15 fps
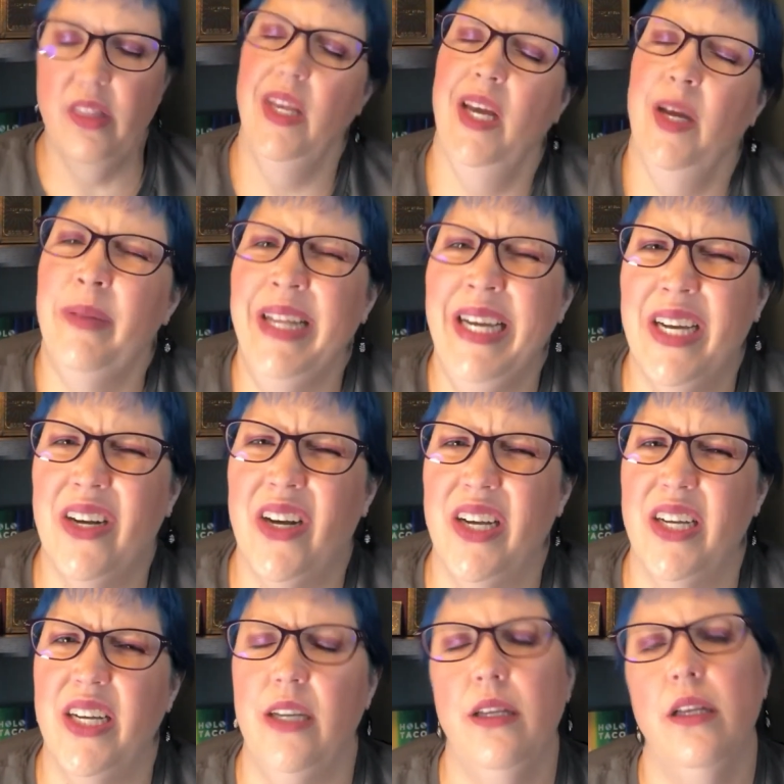I plan on
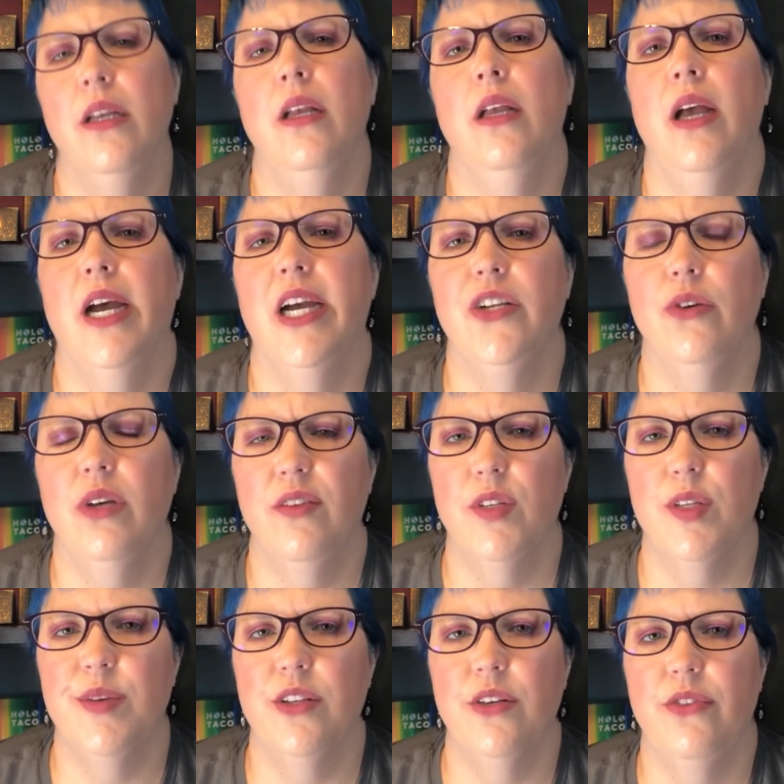it. I do have
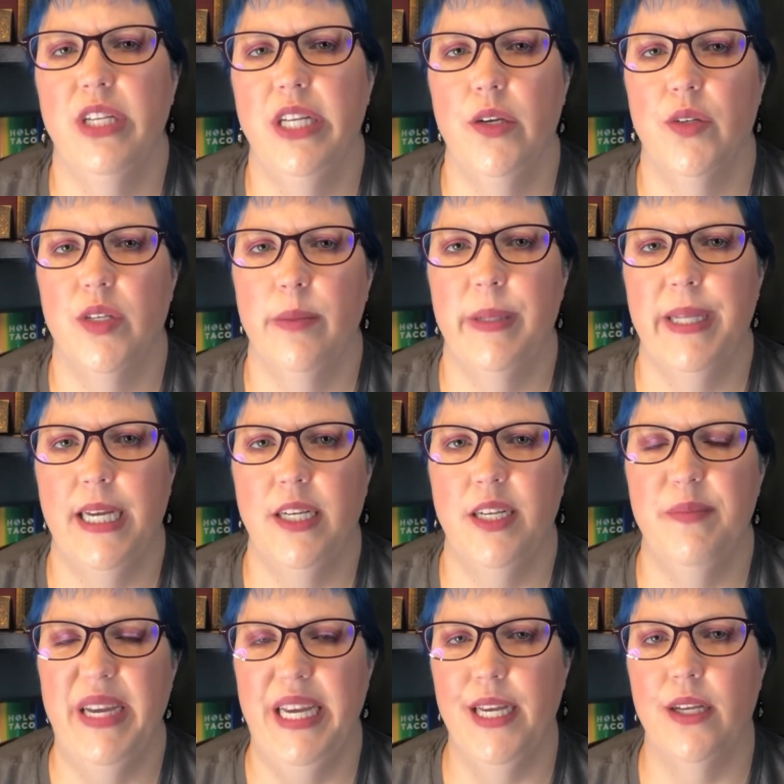some other videos I plan to
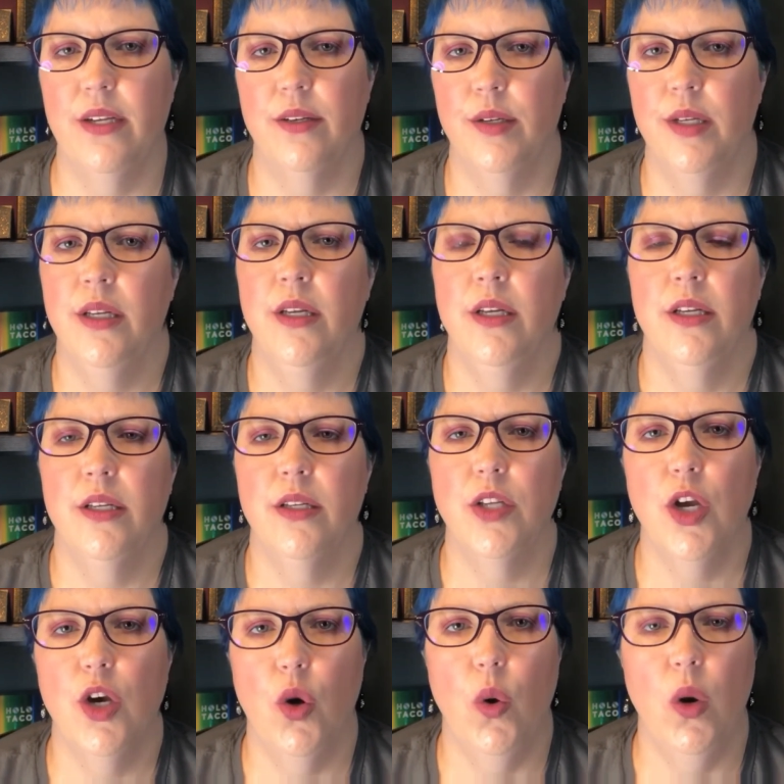make.
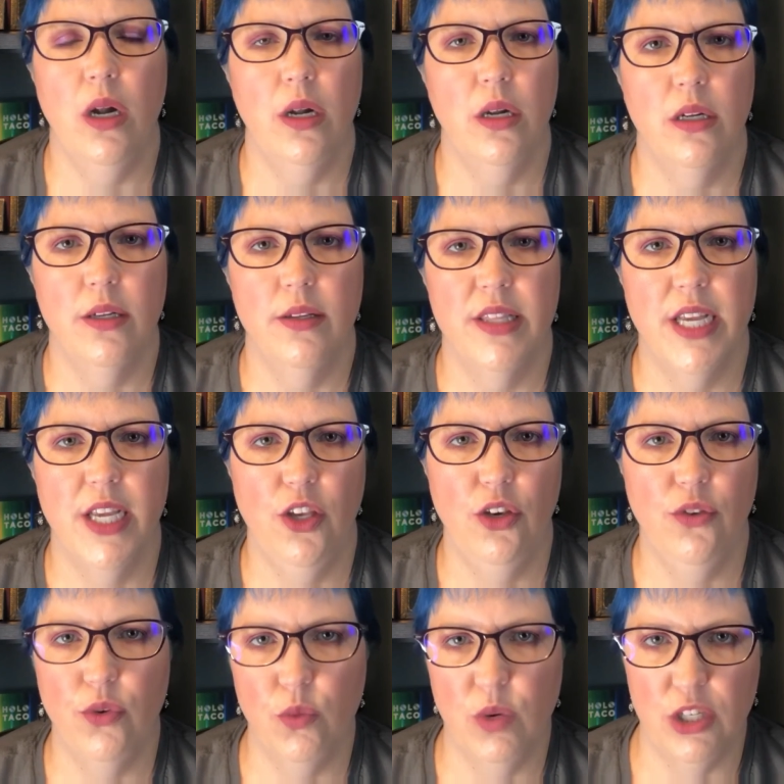So thank you
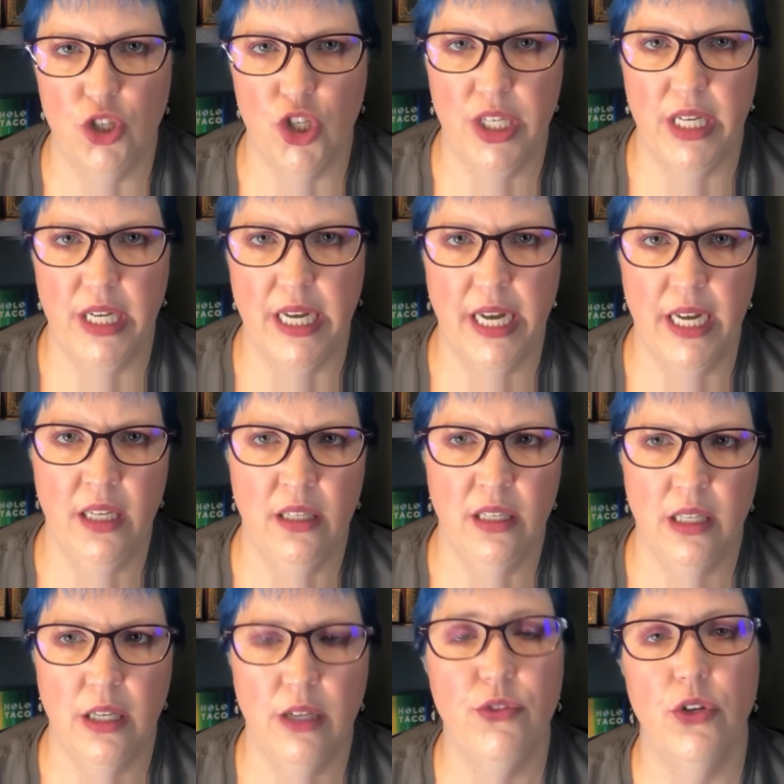for watching today.
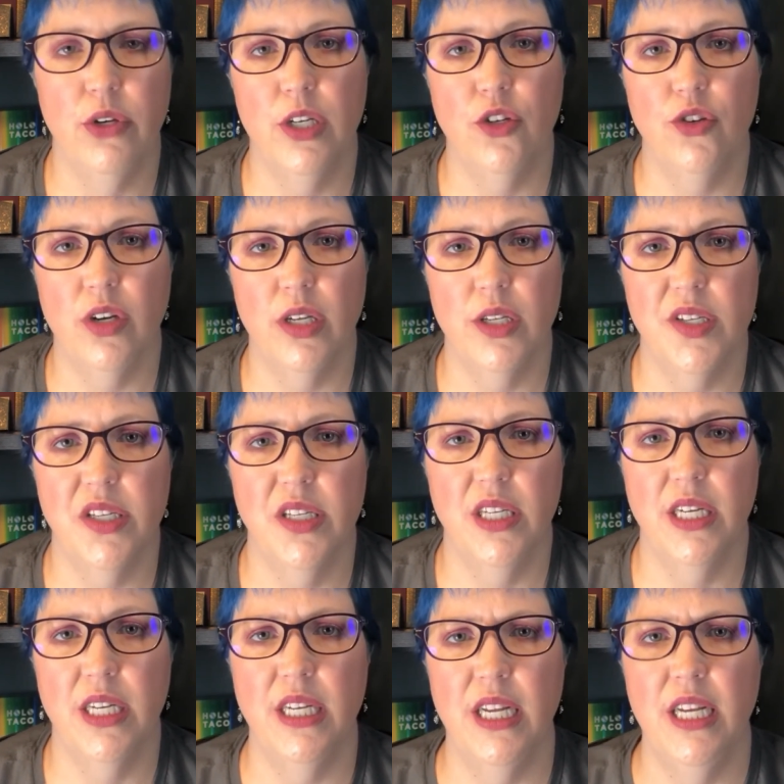If you're interested
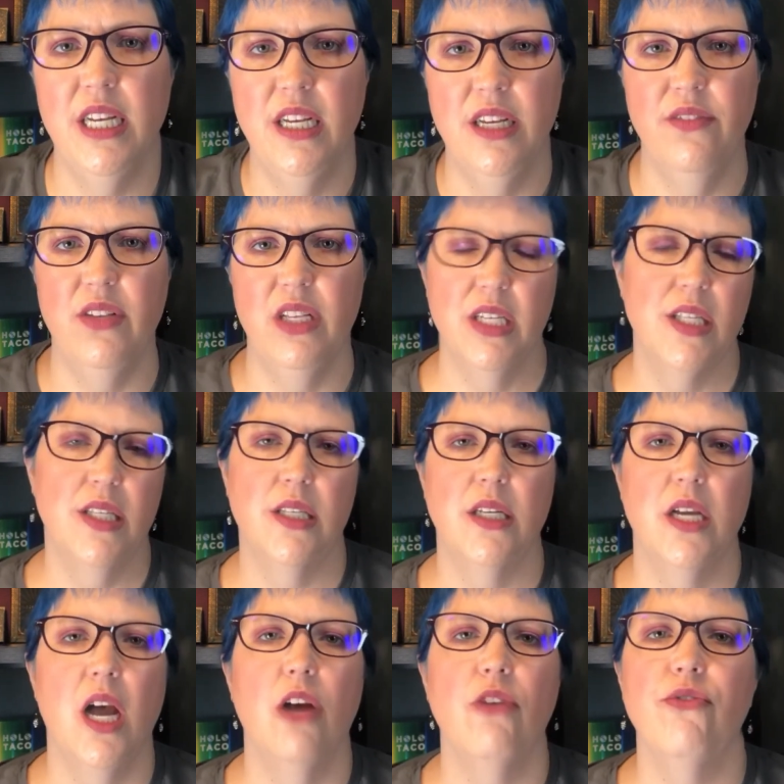in any of this
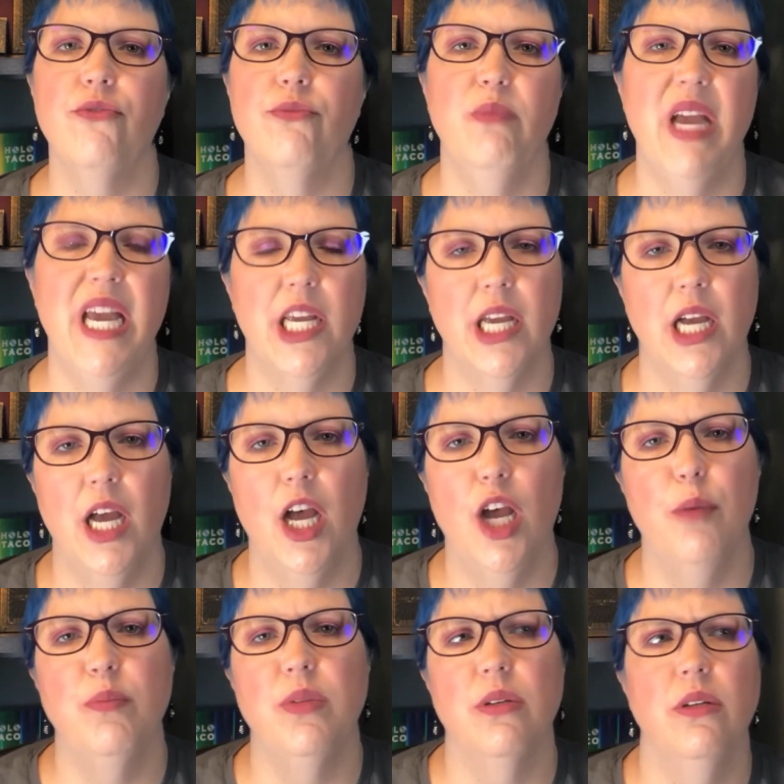stuff,
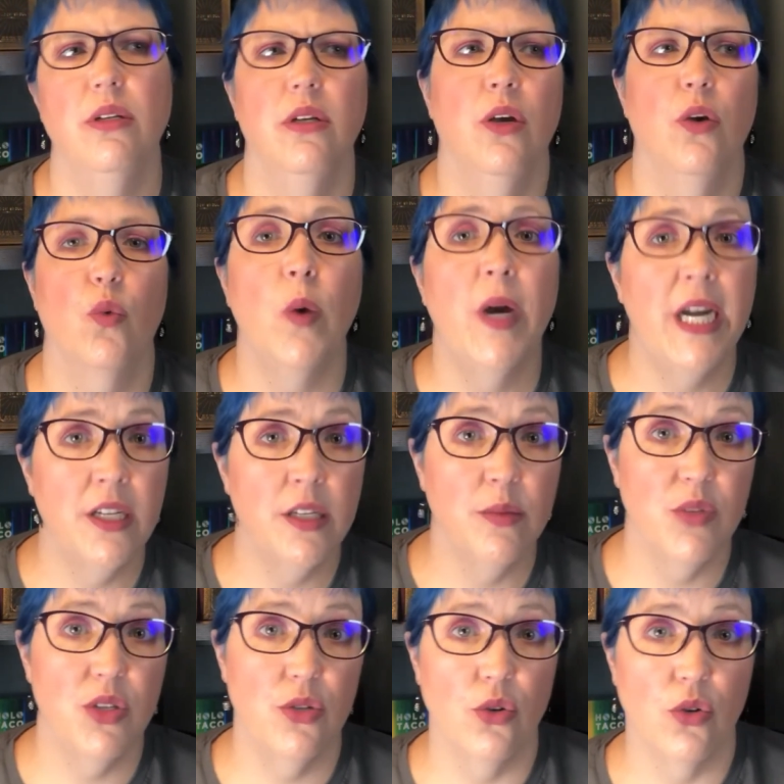makeup, random
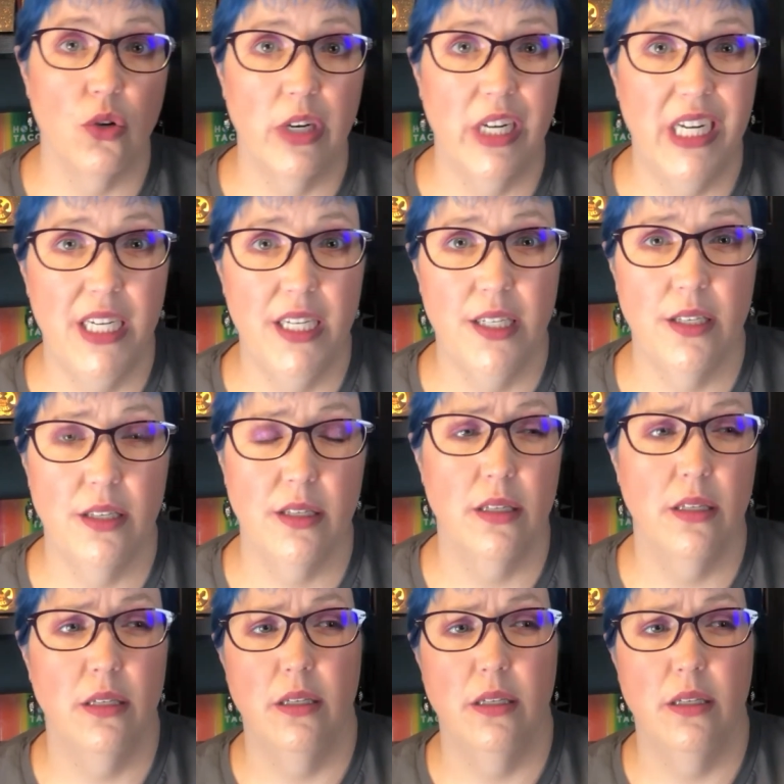stories,